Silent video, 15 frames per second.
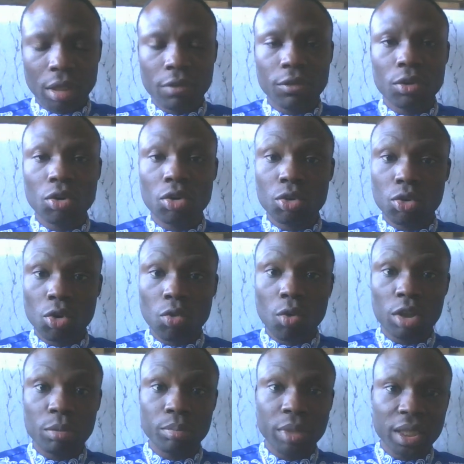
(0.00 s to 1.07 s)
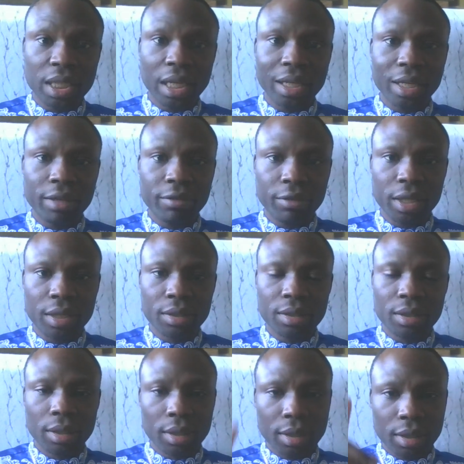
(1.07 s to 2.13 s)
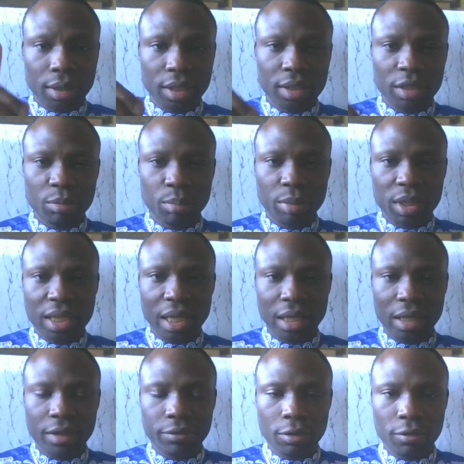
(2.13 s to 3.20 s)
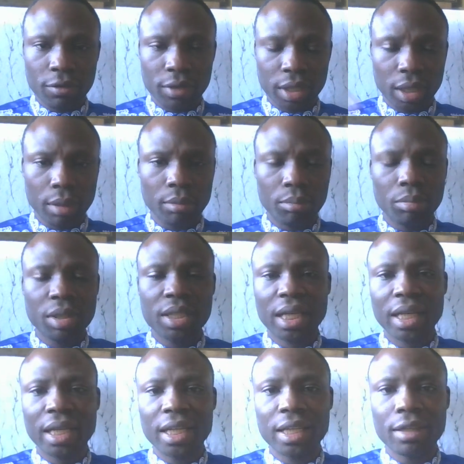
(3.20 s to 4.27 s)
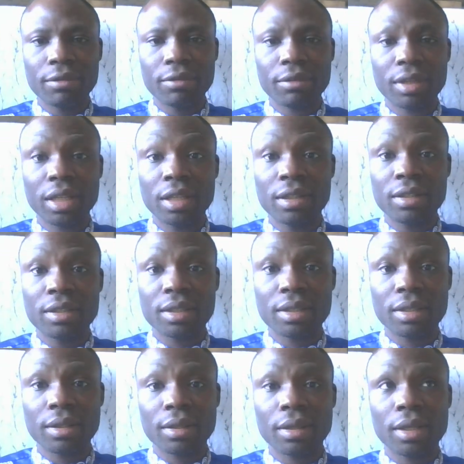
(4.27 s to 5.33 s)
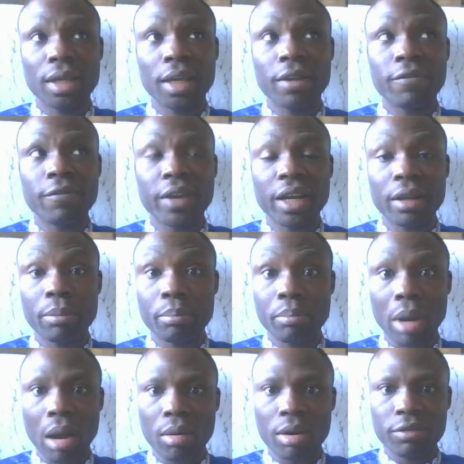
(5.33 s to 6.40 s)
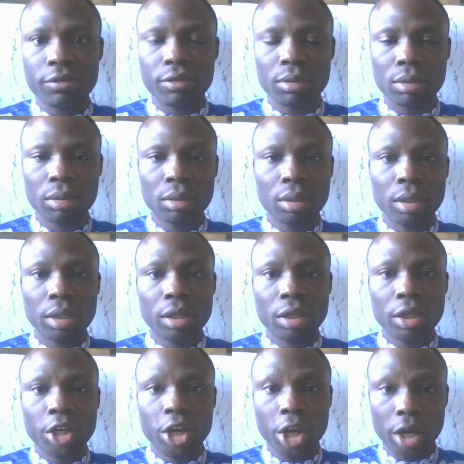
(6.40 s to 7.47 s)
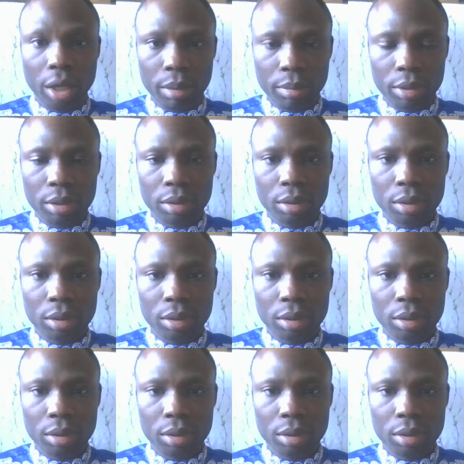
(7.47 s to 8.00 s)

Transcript: If you don't know what bitter leaf is, this is bitter leaf over there. Bitter leaf is a very powerful herb.